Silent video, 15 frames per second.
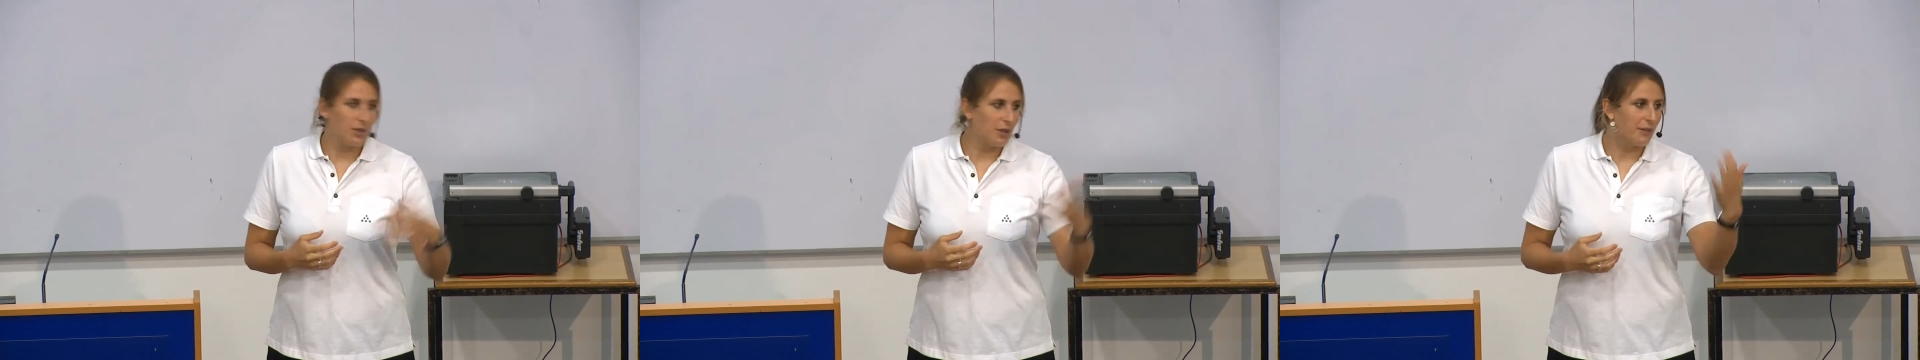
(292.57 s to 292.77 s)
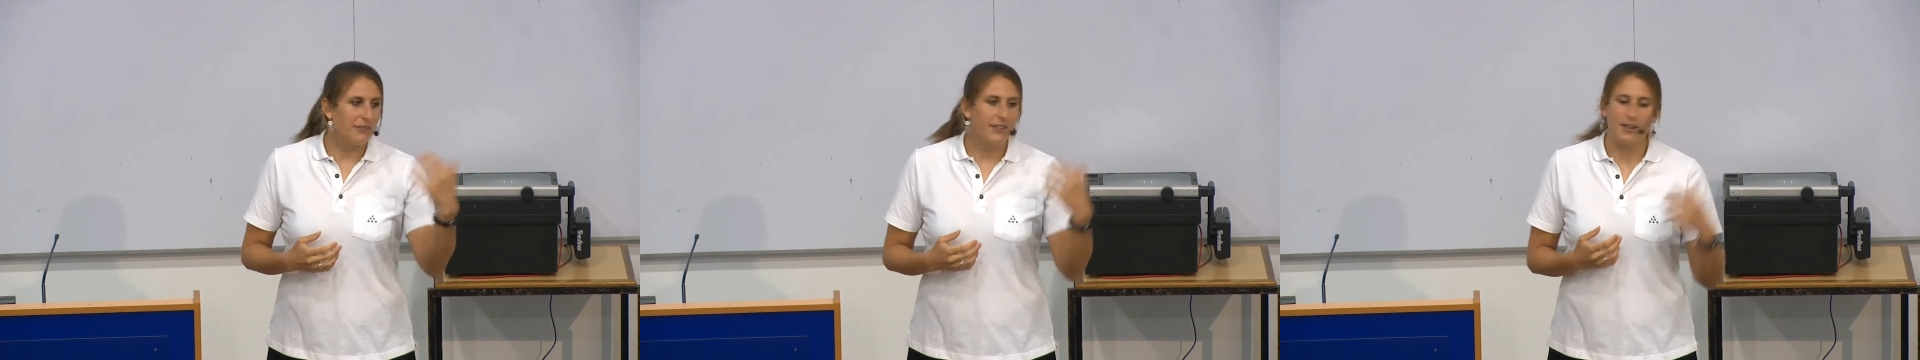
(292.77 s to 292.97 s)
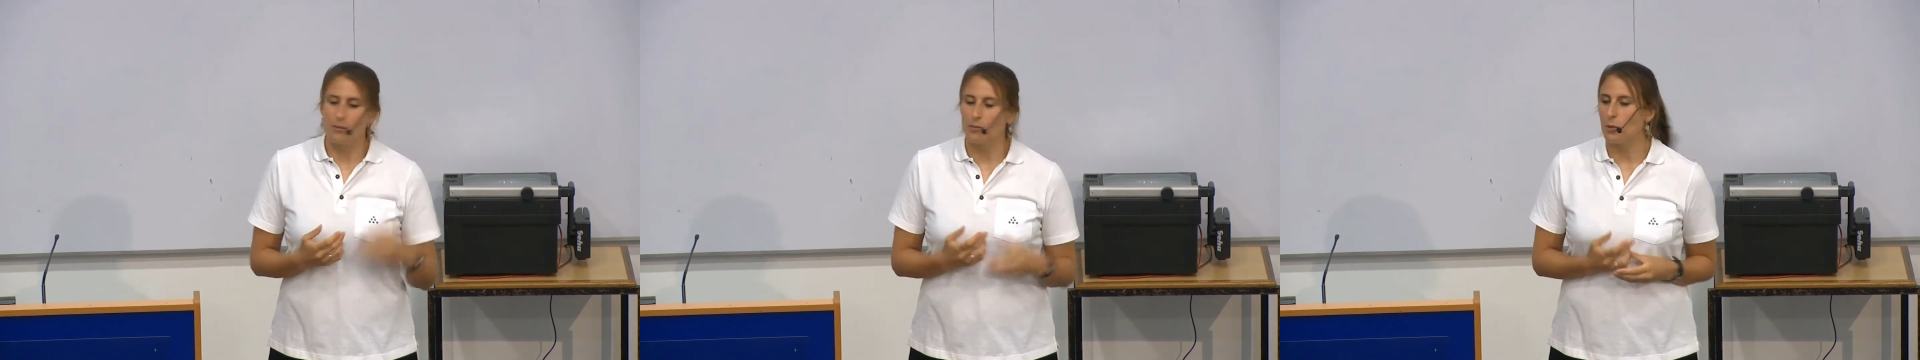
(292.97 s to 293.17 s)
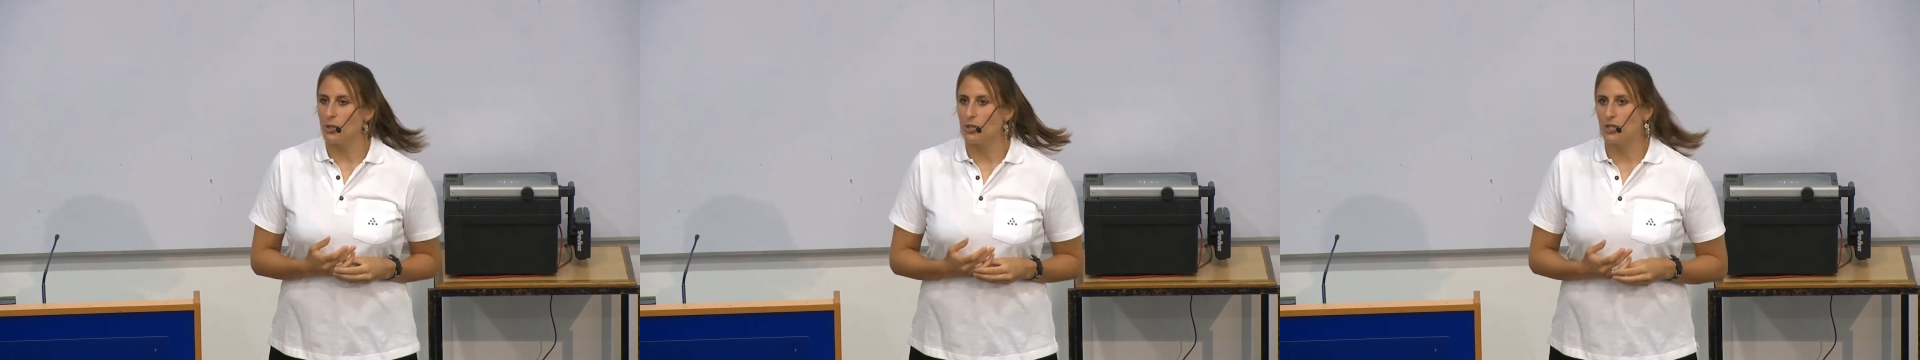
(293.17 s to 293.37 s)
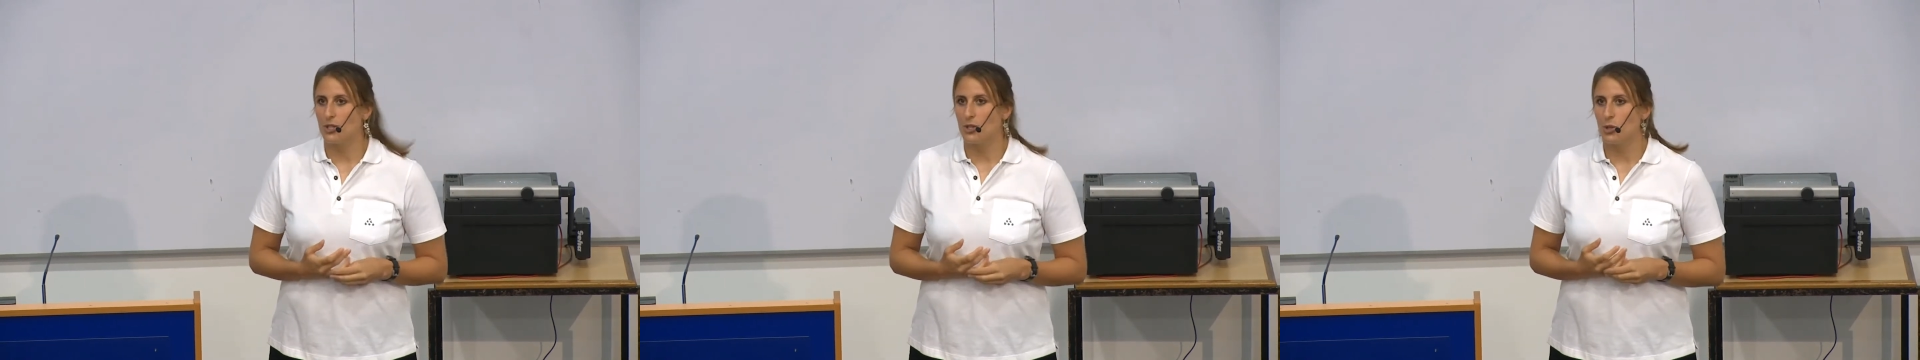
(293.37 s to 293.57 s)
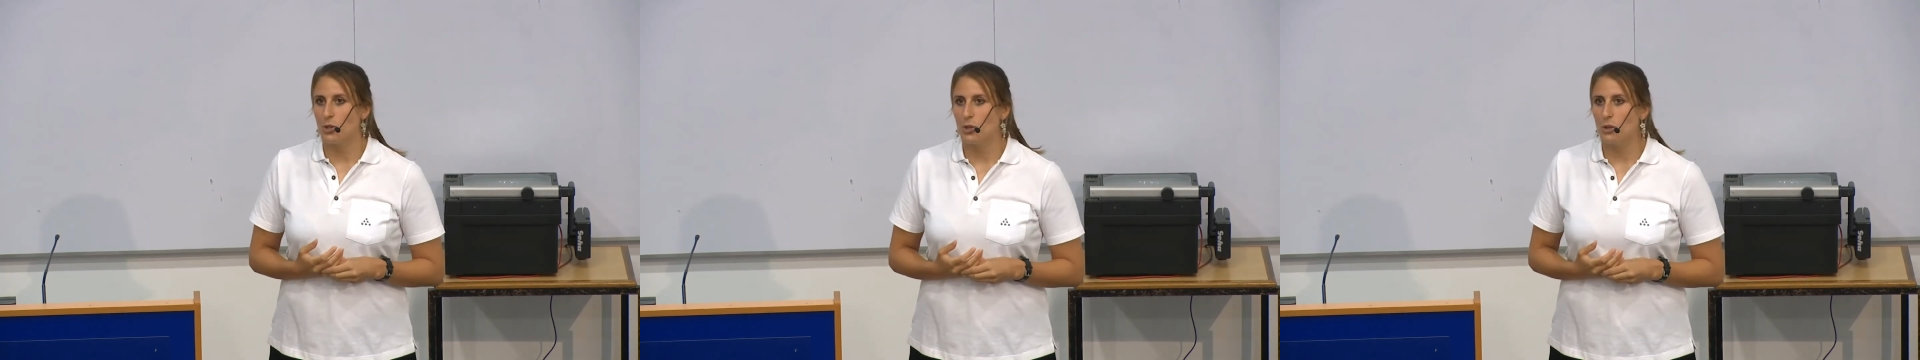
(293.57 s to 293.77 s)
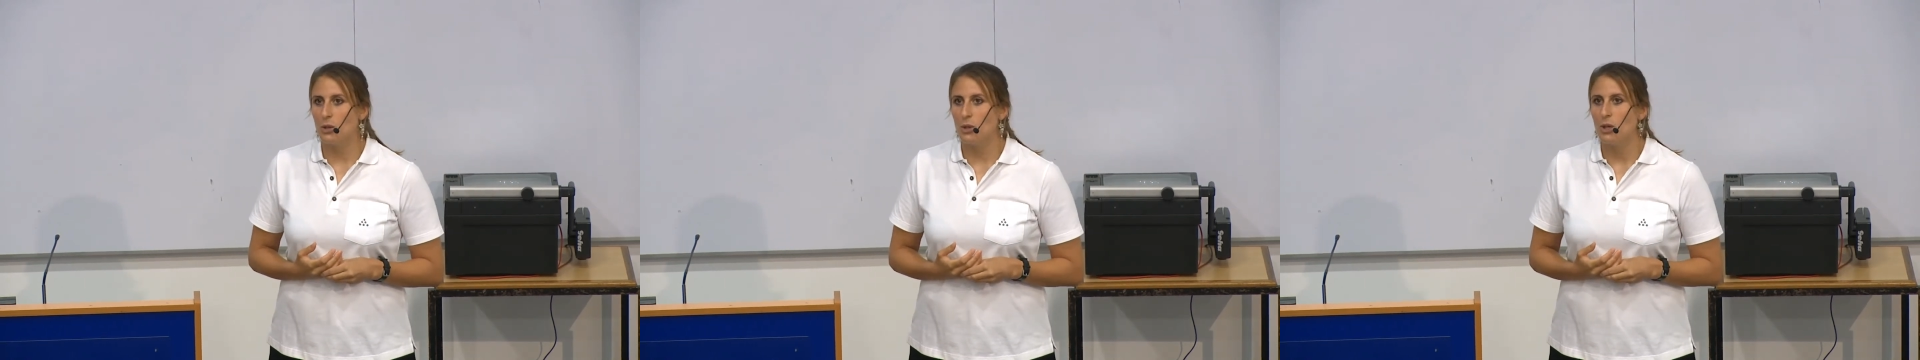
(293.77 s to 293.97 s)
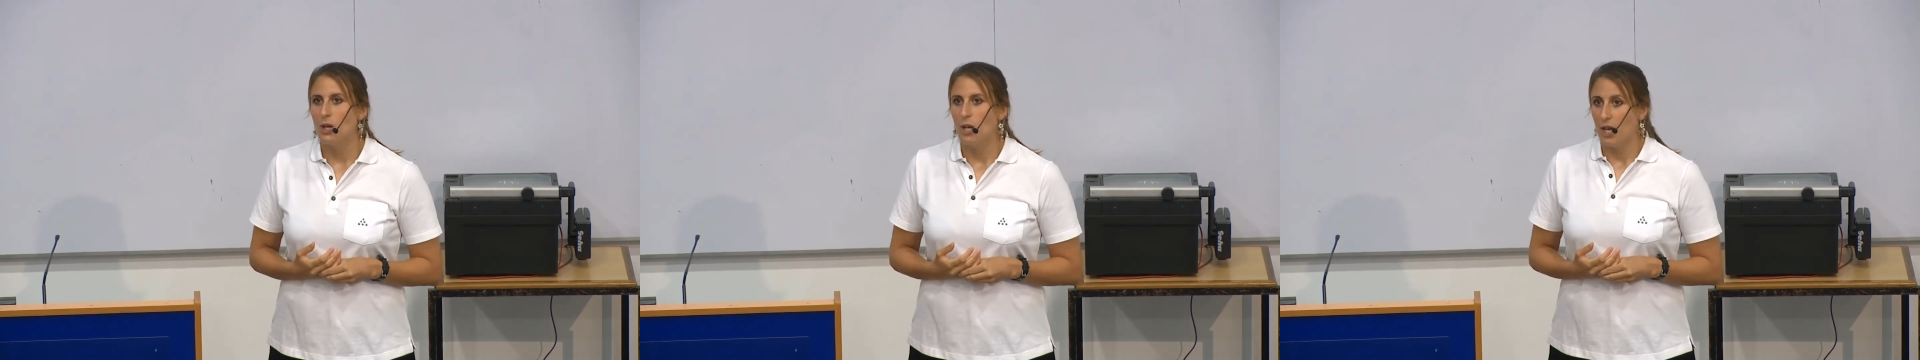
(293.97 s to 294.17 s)
or if it washes
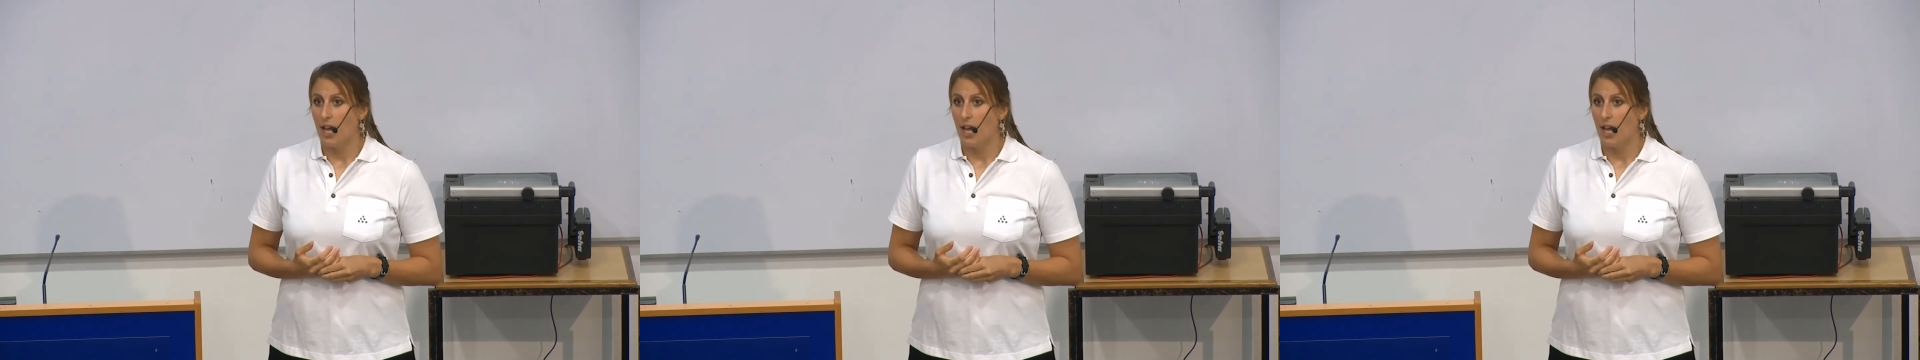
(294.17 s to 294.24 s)
ashore.